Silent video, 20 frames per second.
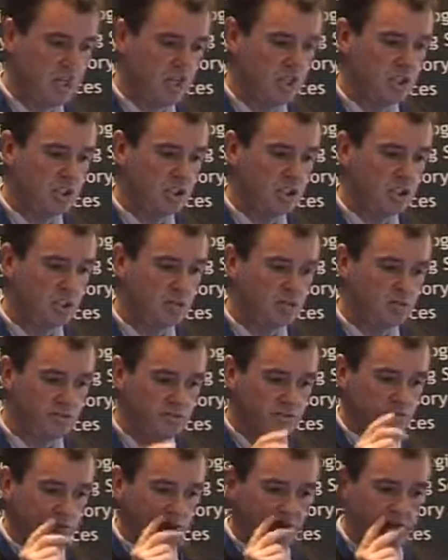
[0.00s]
Just
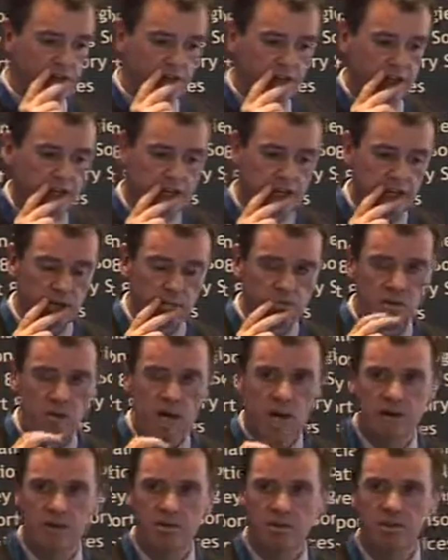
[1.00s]
finally then, we
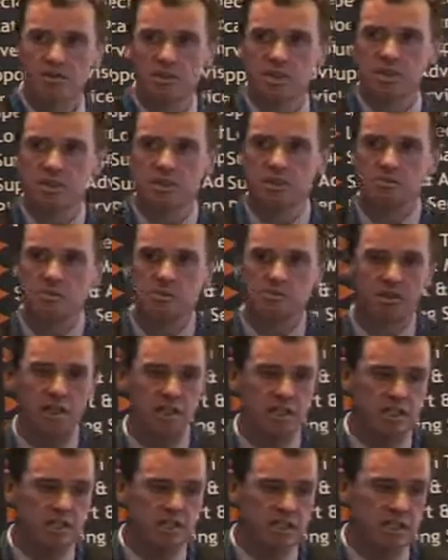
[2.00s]
are interested in providing a